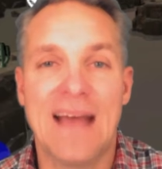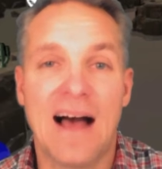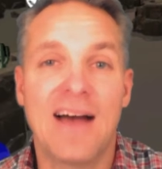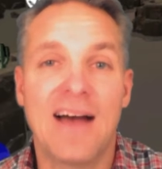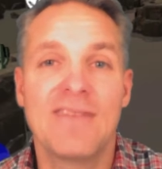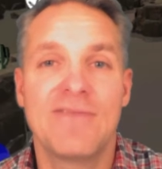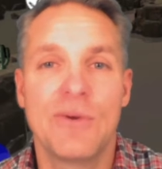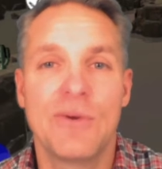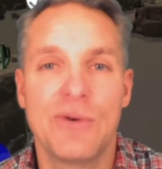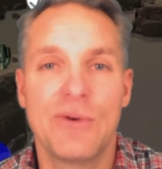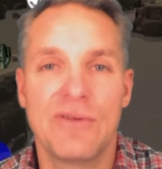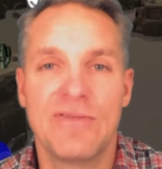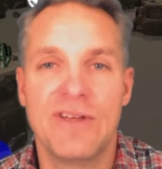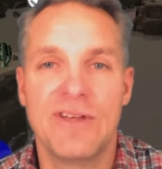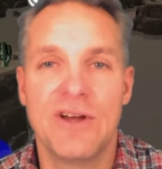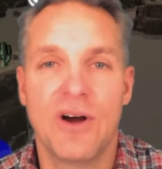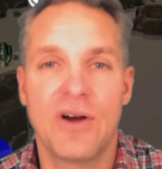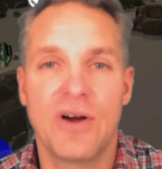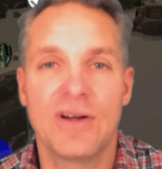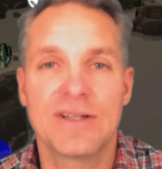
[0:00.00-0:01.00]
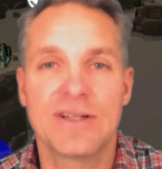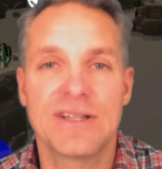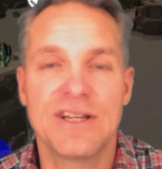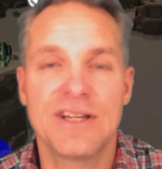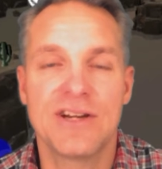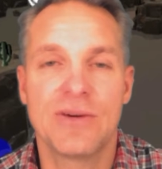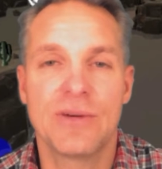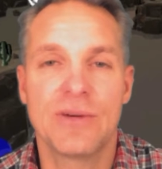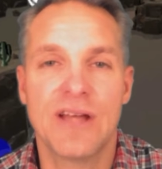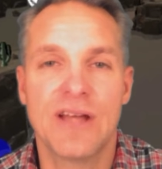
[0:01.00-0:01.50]
iPhone of VR is
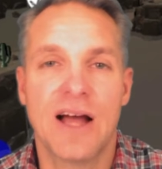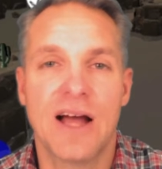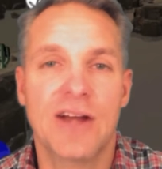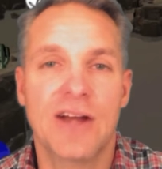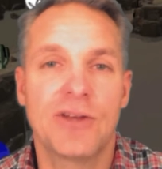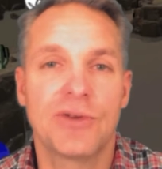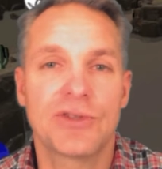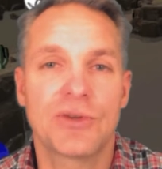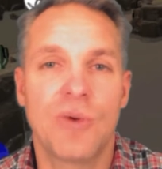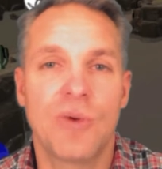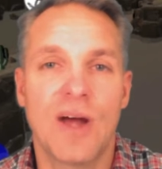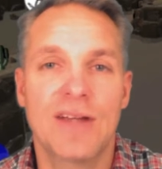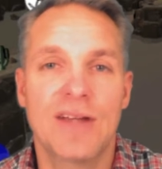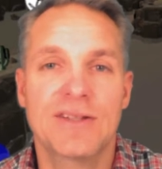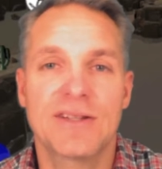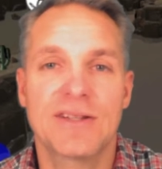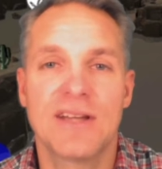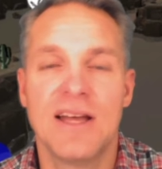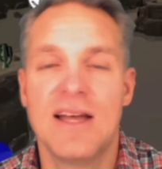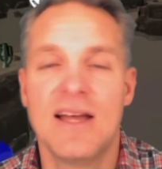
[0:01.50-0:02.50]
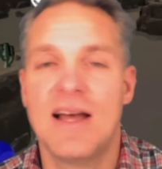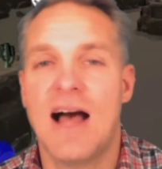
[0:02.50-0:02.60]
here with the Oculus Quest.